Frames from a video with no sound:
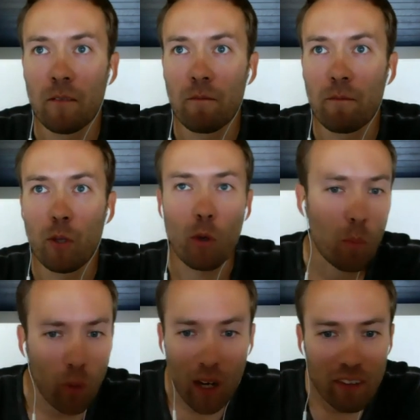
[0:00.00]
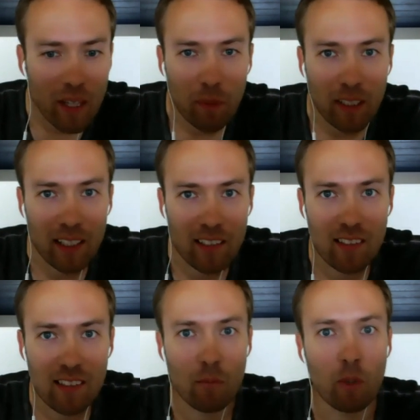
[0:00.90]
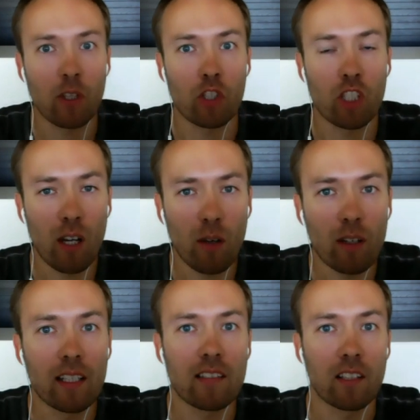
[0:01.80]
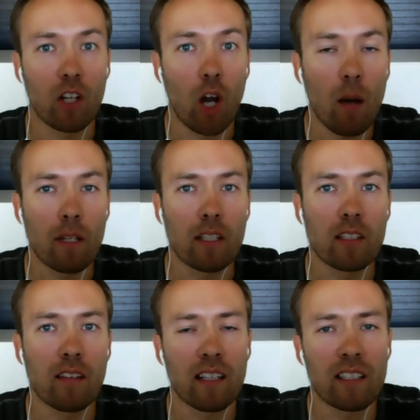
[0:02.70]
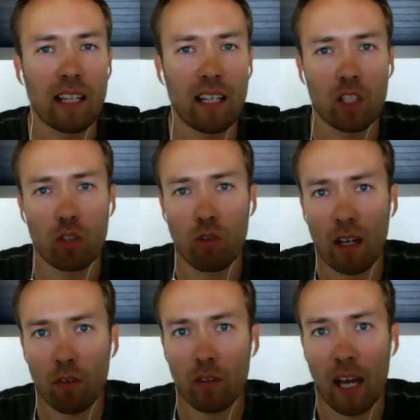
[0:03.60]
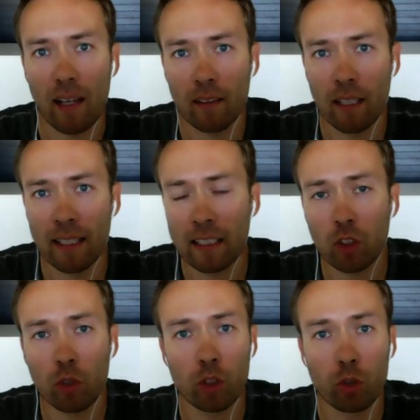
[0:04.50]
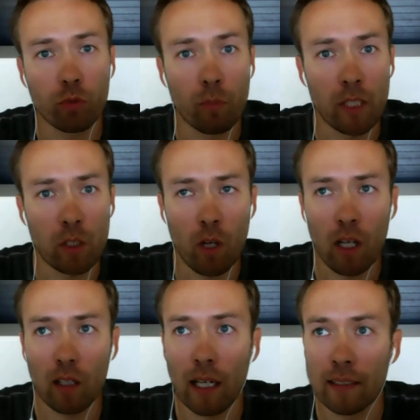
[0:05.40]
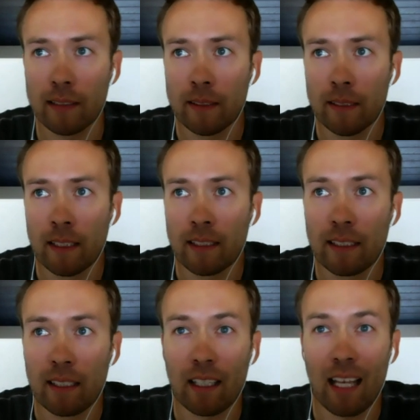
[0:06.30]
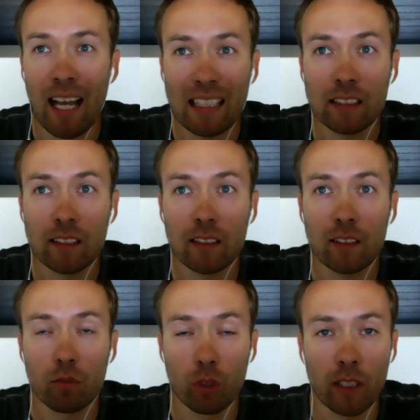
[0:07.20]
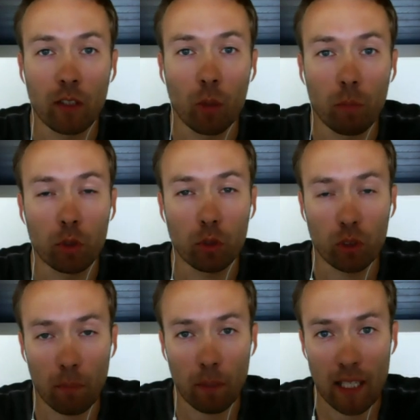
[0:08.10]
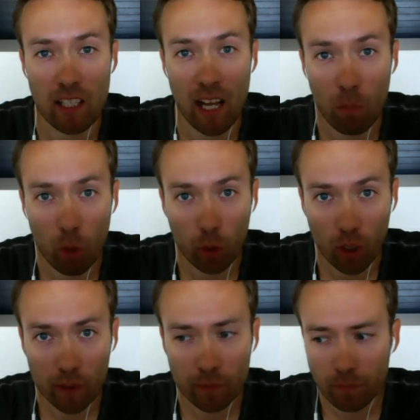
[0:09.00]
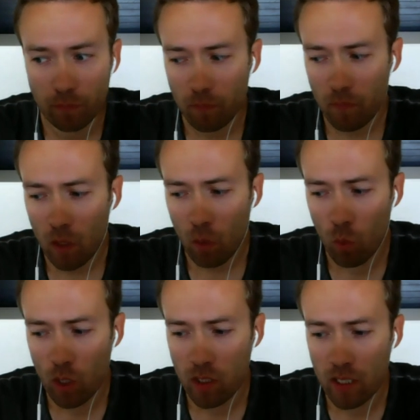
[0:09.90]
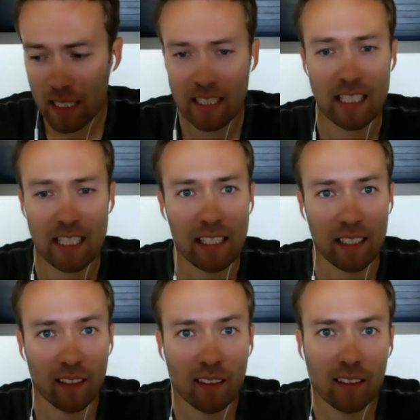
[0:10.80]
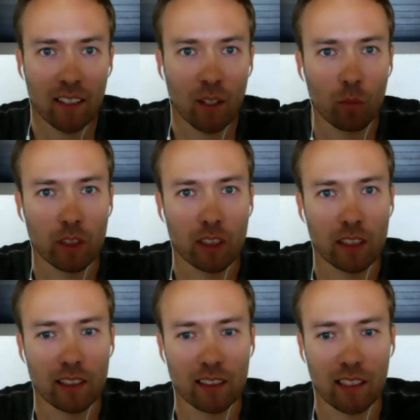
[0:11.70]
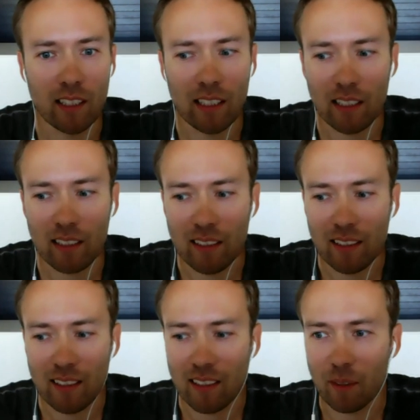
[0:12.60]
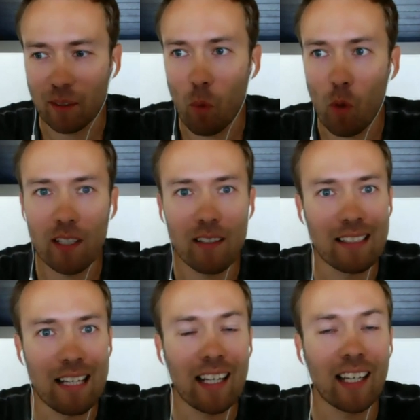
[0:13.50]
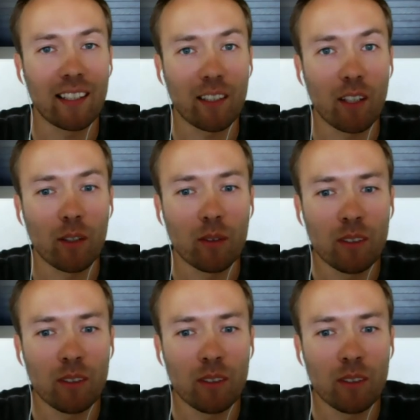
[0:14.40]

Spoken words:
their own private applications, and what they're sharing is the comments, the things they can extract for that. And that's certainly true for me as well. I think the last real open source application I worked on was in Sticky, which is more than a decade ago.